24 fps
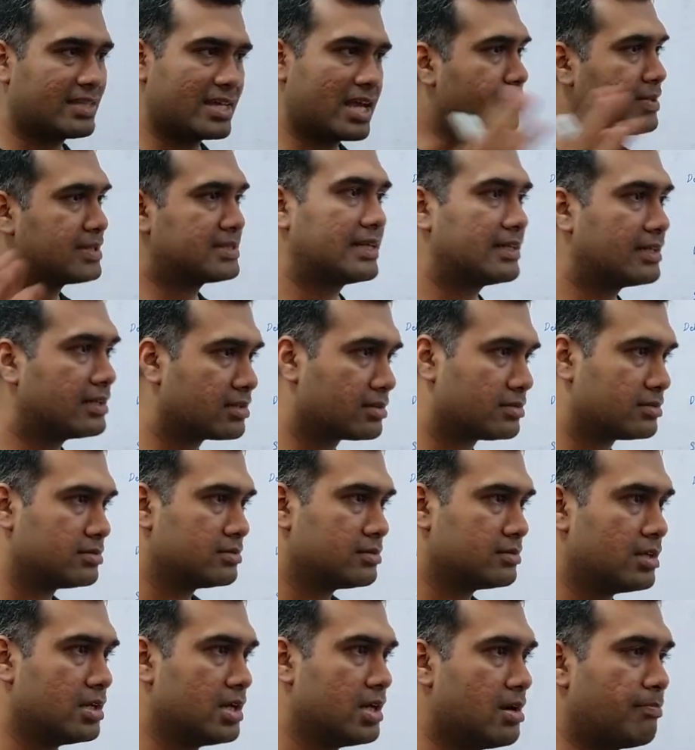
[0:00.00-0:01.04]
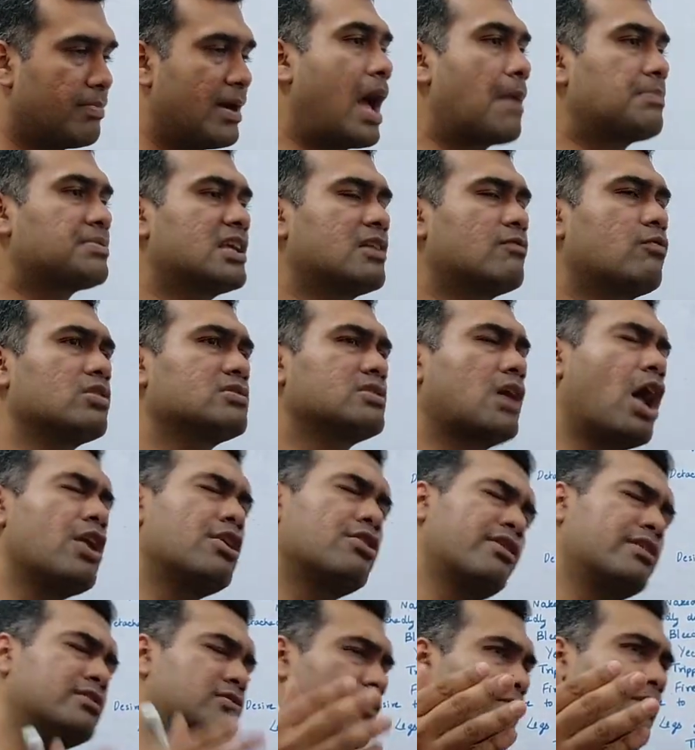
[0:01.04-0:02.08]
the epicenter. Perhaps he was
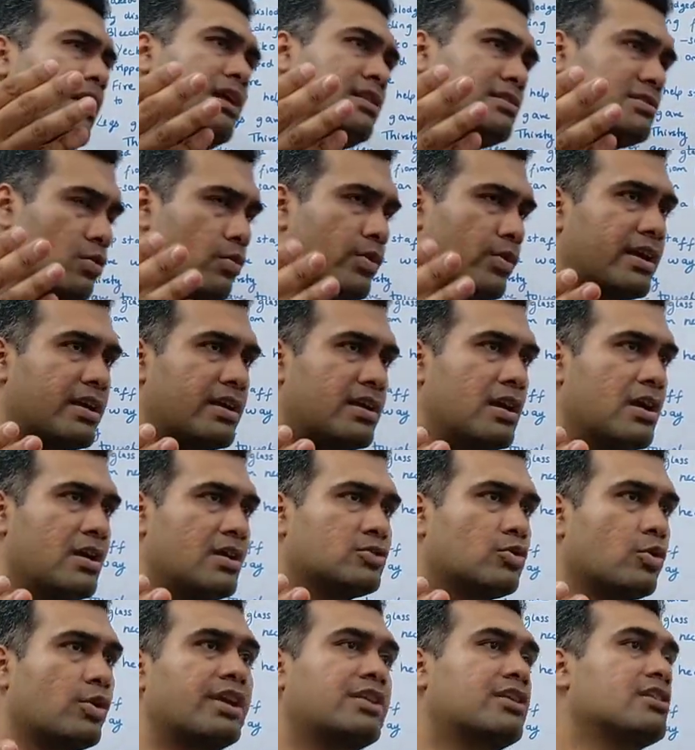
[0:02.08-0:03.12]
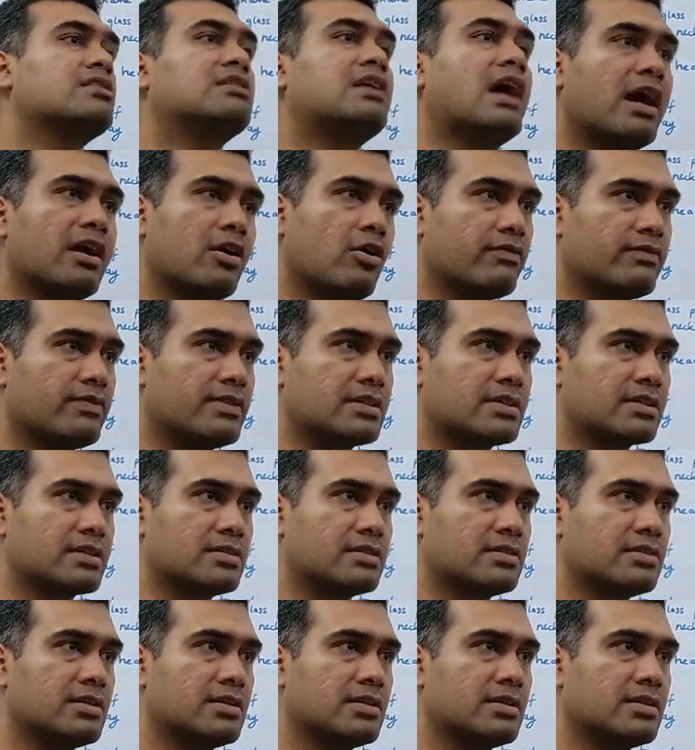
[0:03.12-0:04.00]
hundreds of miles away, so he didn't die of it.